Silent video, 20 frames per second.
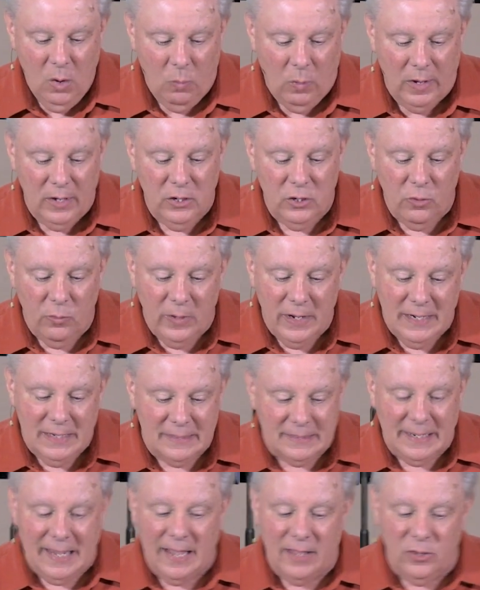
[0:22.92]
Why don't you read
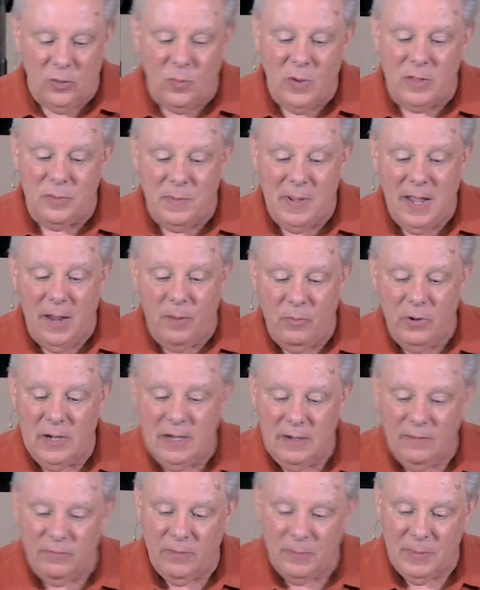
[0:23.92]
it together with me? I'm
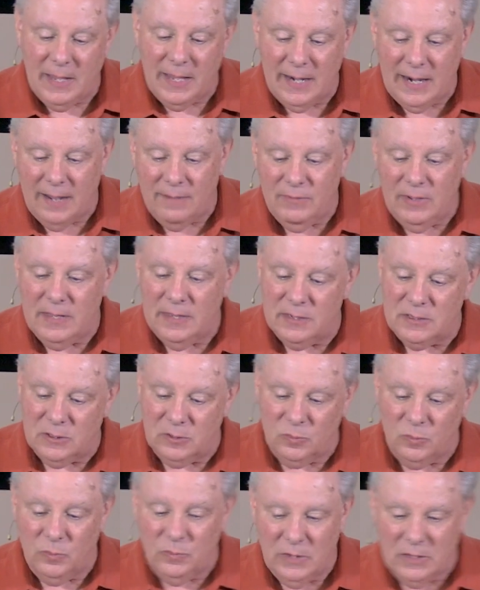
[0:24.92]
reading from the NIV.
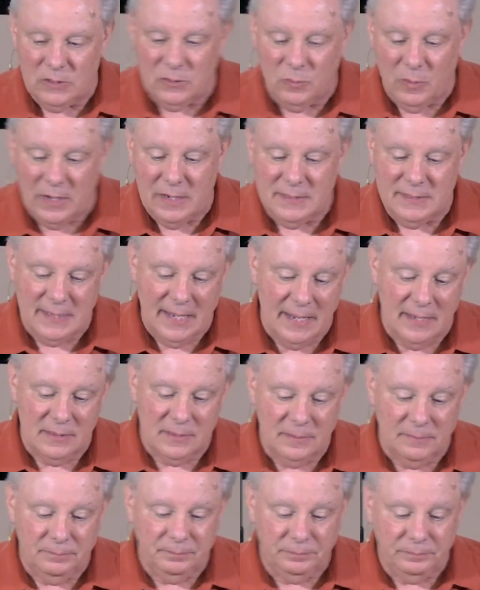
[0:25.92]
This is what it
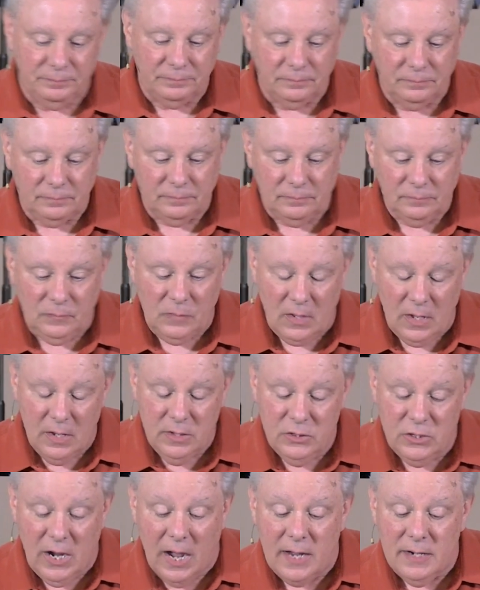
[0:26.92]
says.
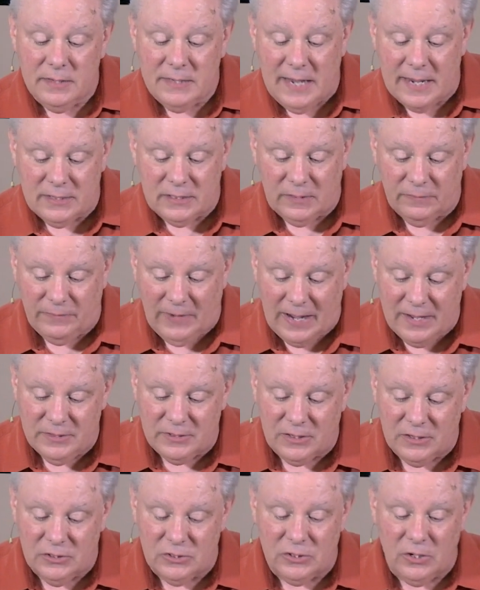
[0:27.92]
John
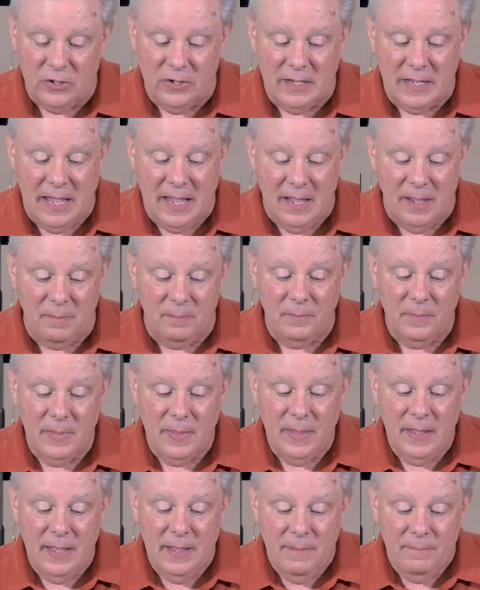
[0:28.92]
testifies concerning him.
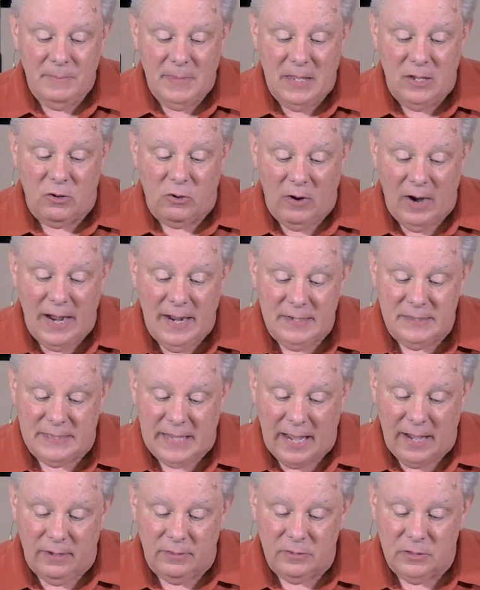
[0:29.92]
He cries
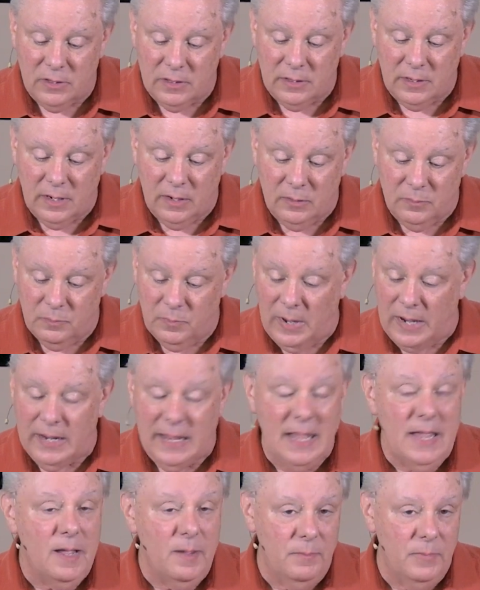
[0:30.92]
out, and by
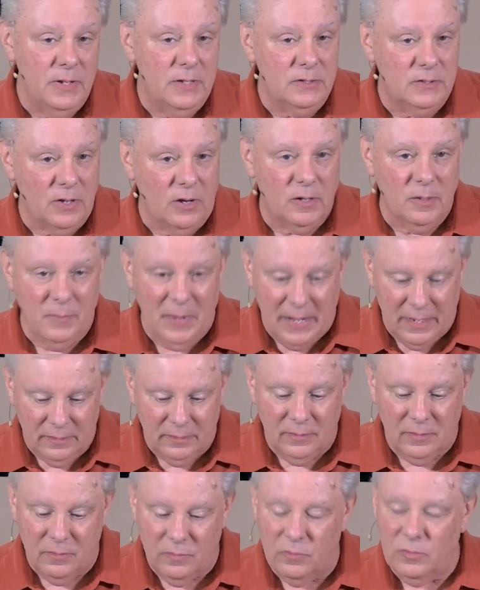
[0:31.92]
him he's talking
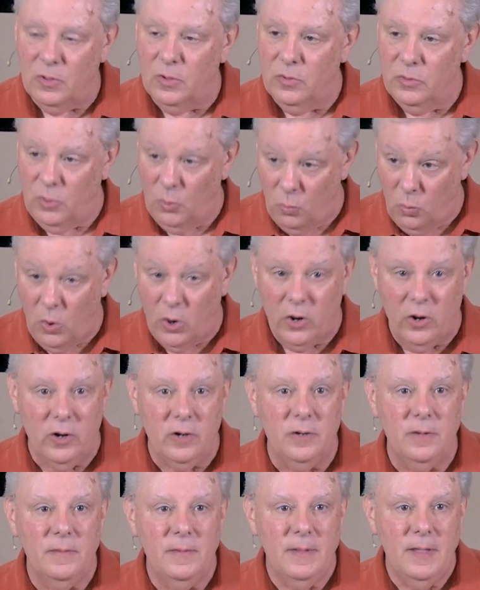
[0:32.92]
about the
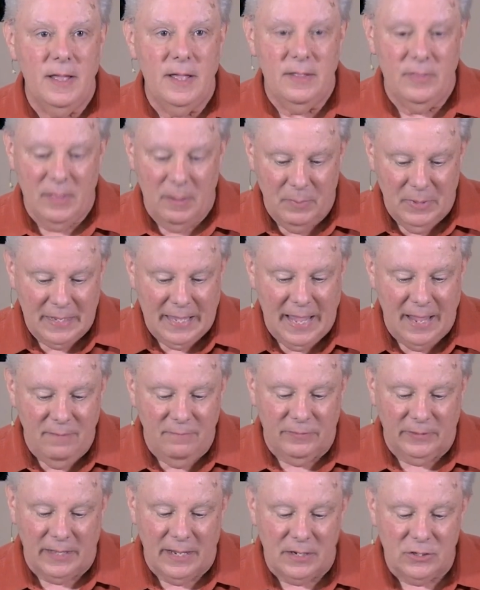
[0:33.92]
word that
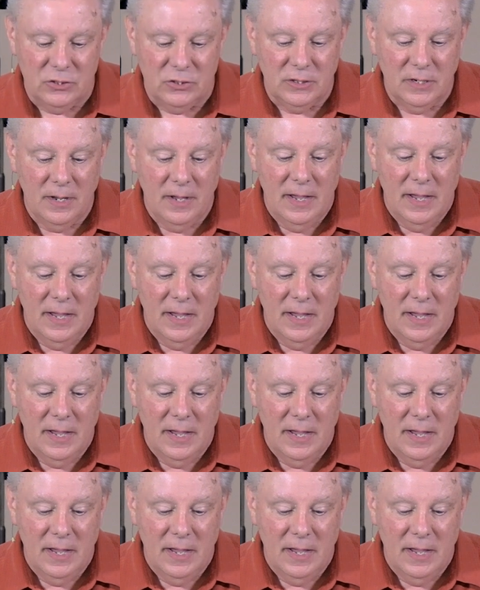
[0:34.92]
became flesh.